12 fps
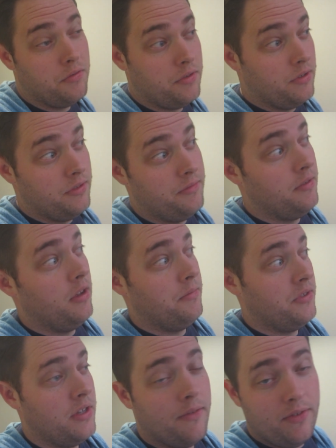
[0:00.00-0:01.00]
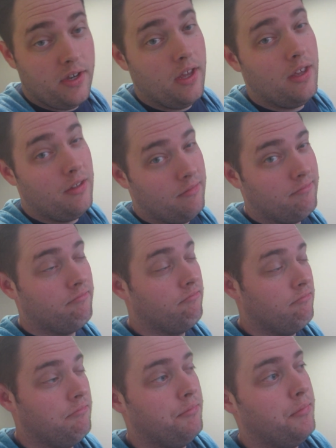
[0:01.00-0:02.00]
which is almost every day.
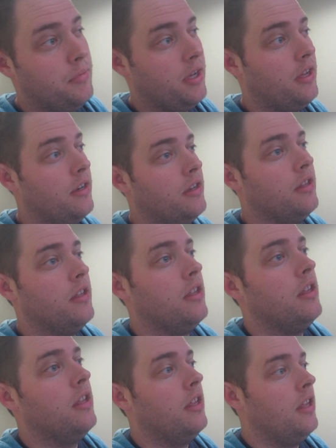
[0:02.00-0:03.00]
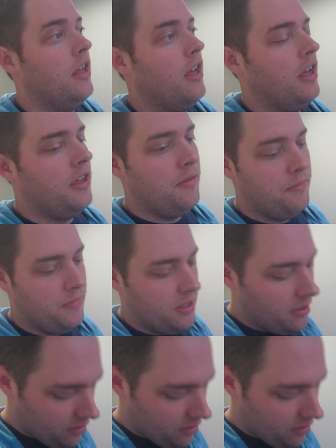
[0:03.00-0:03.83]
But I'm